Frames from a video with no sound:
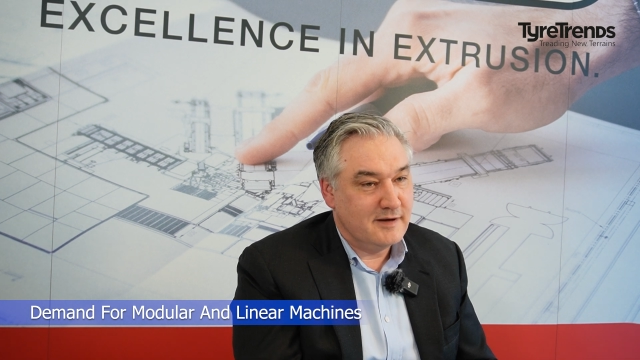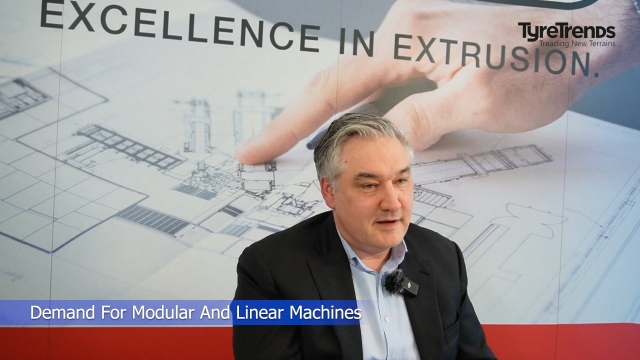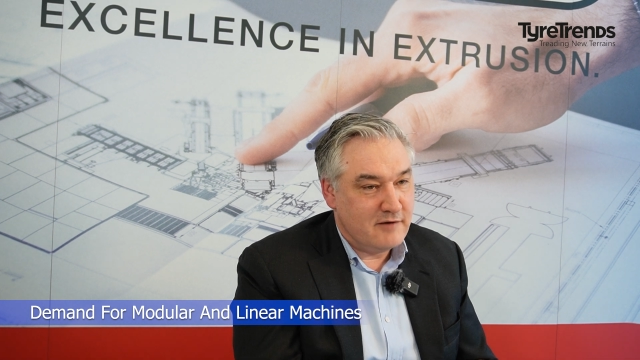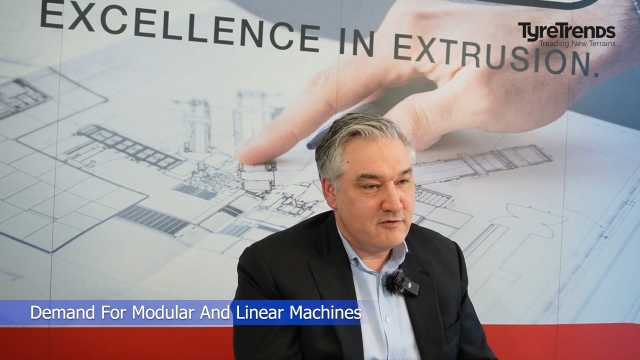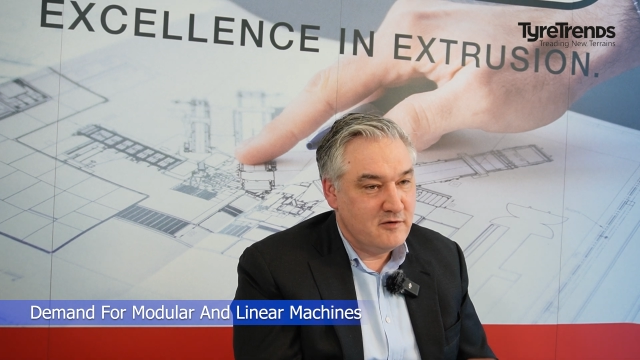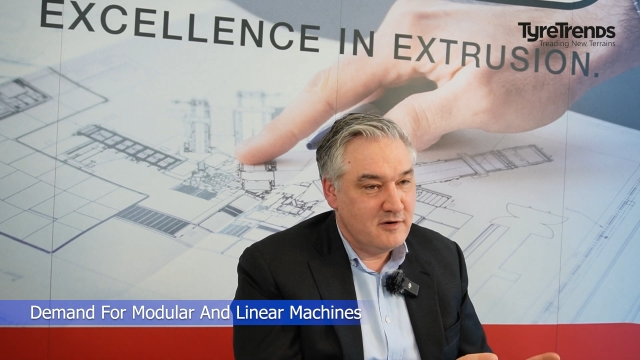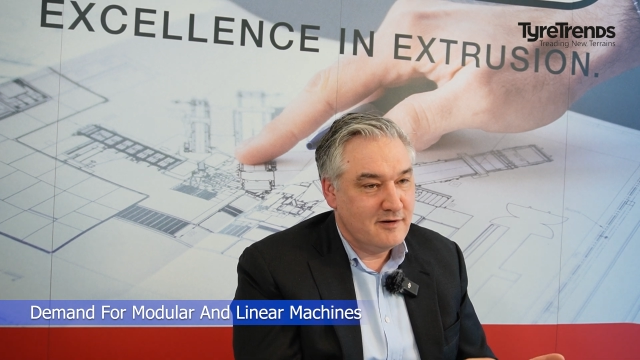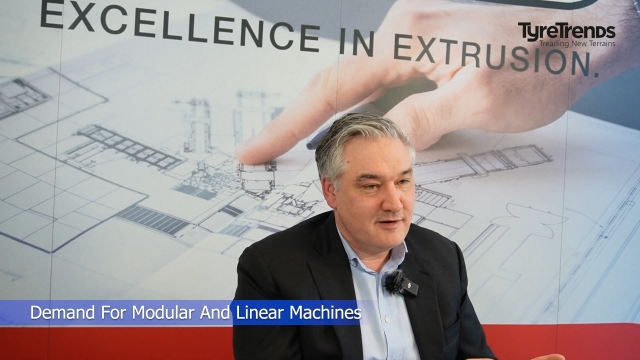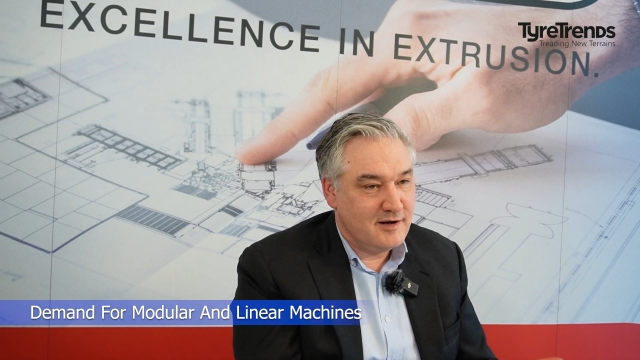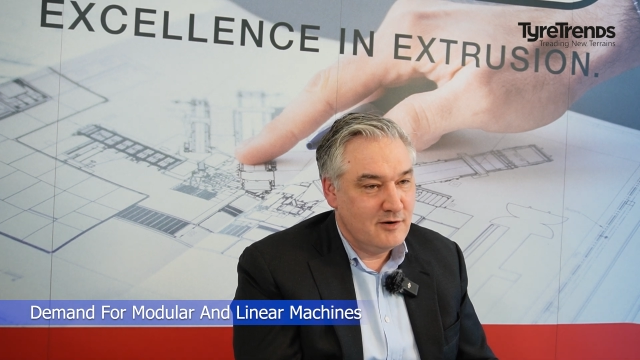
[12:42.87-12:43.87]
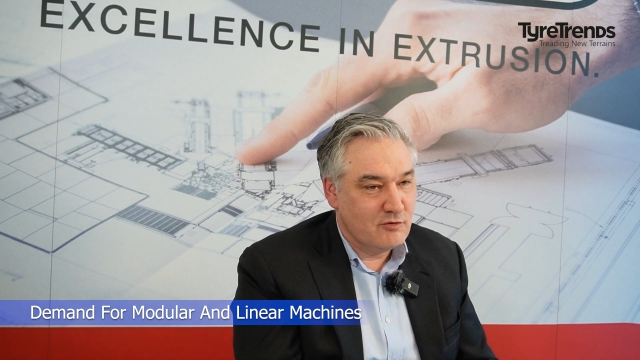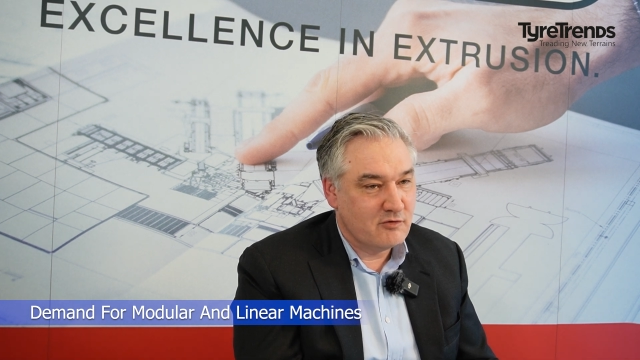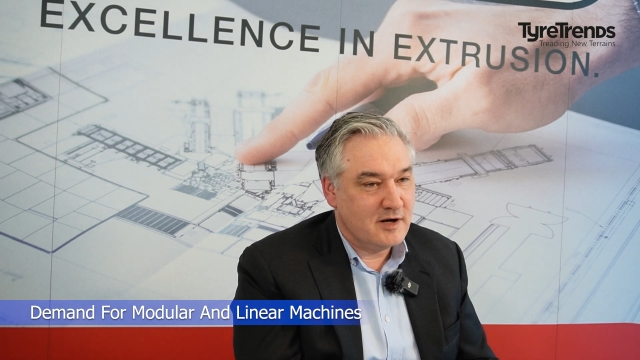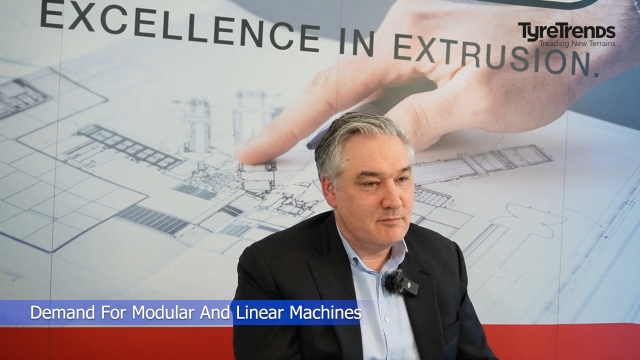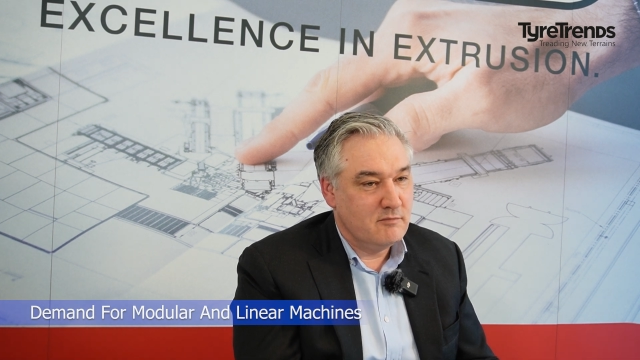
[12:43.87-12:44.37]
every
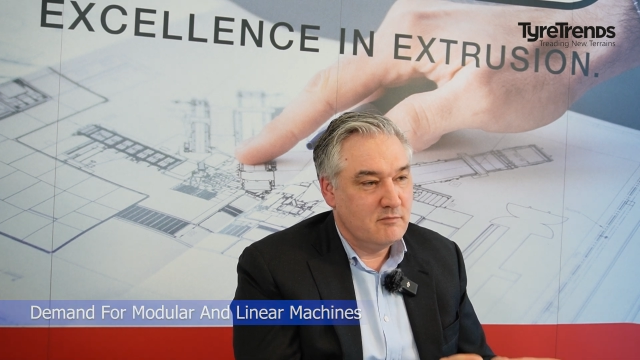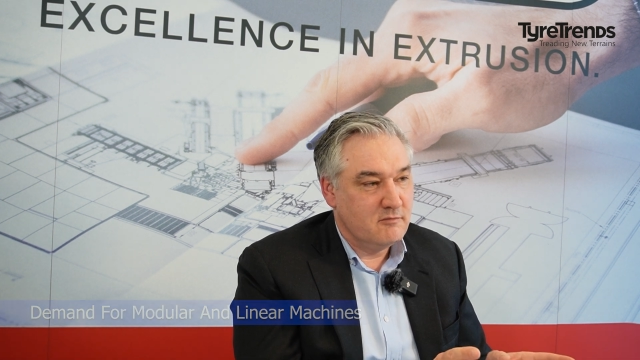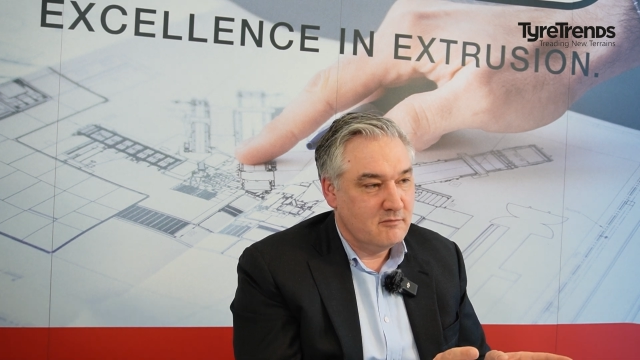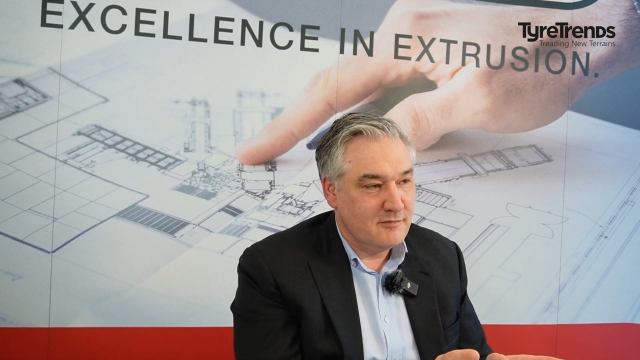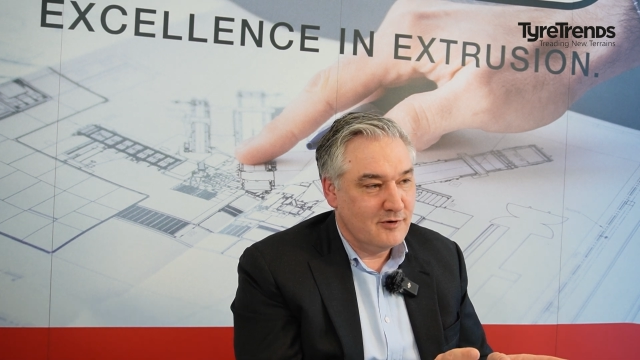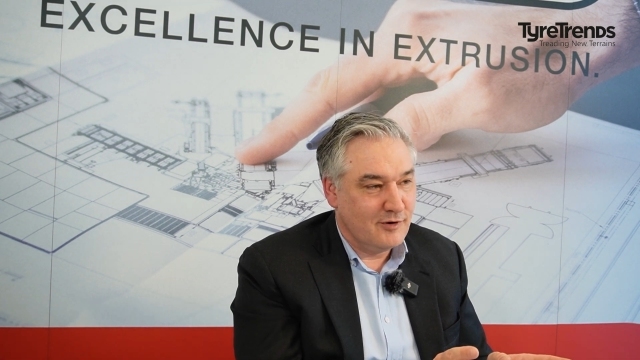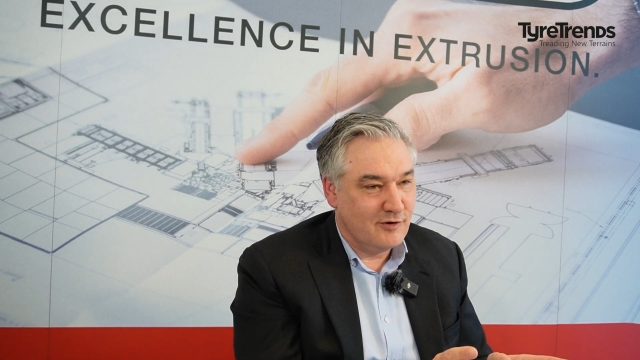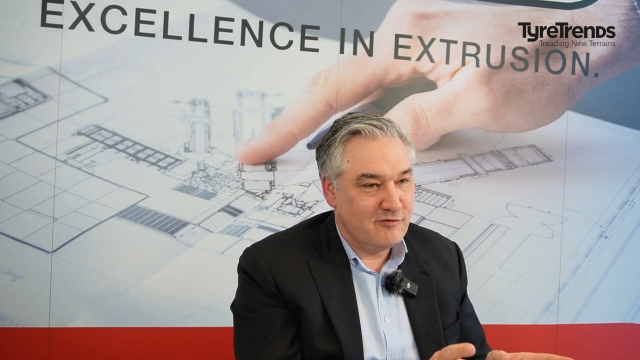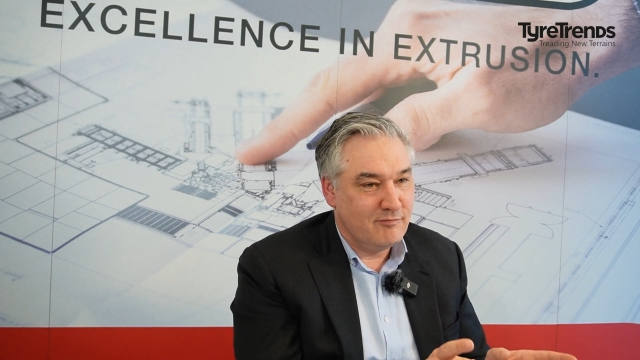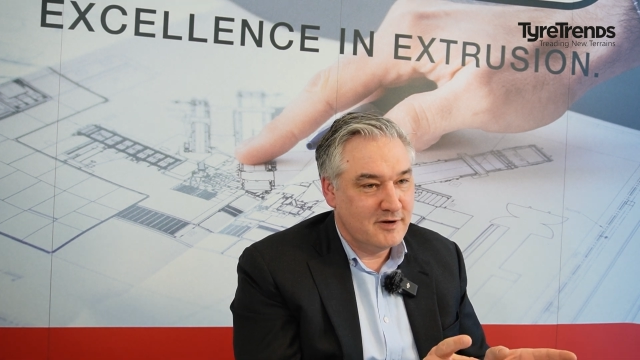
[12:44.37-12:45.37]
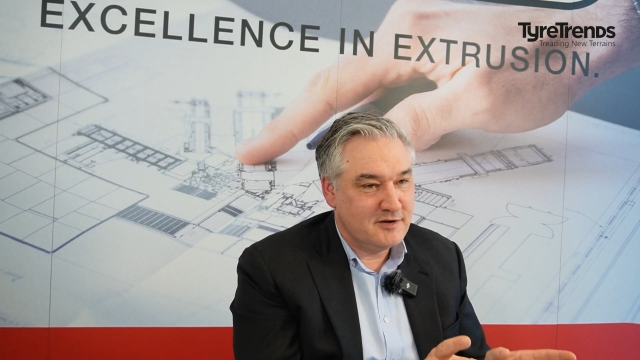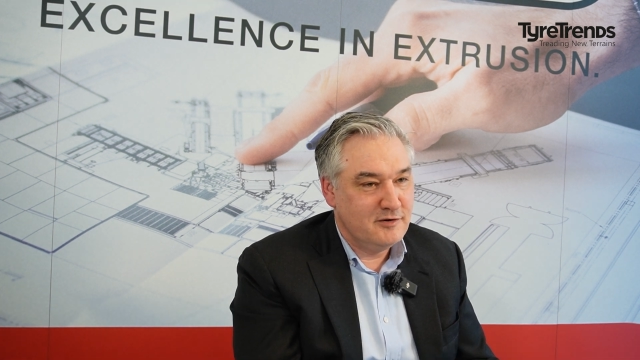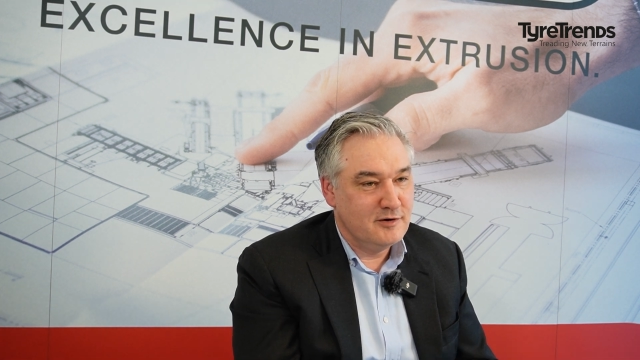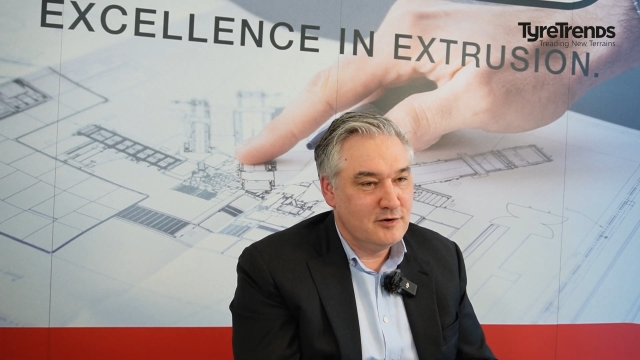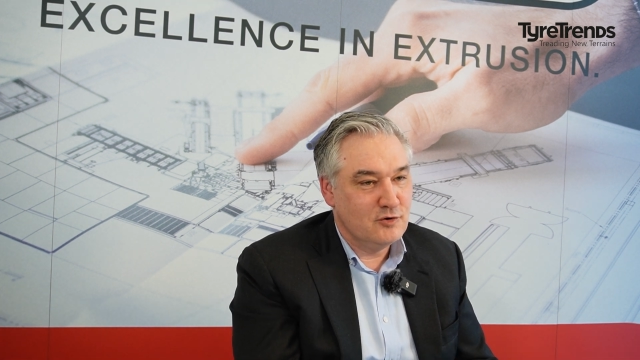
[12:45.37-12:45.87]
kilogram of
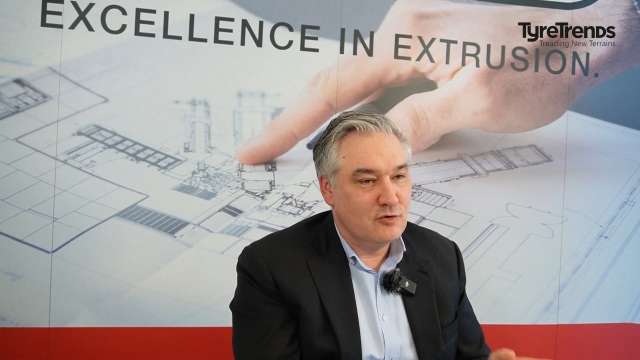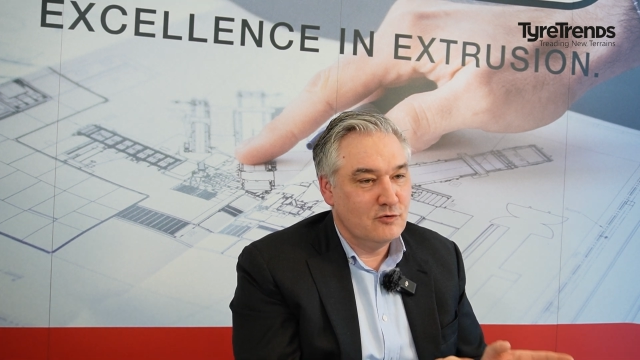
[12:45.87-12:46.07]
material